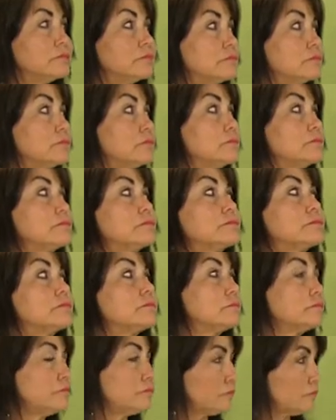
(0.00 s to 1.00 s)

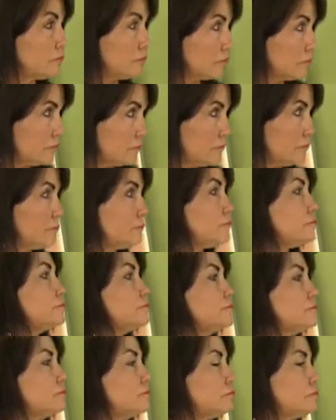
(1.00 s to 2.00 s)

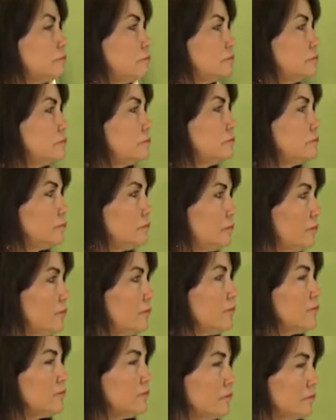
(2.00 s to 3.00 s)

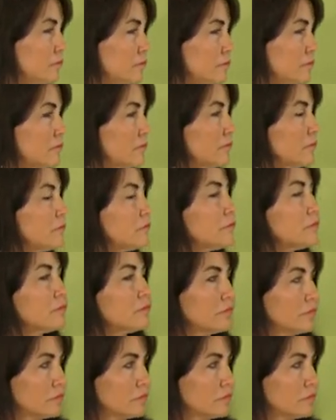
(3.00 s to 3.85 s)
No words are spoken by the person on screen.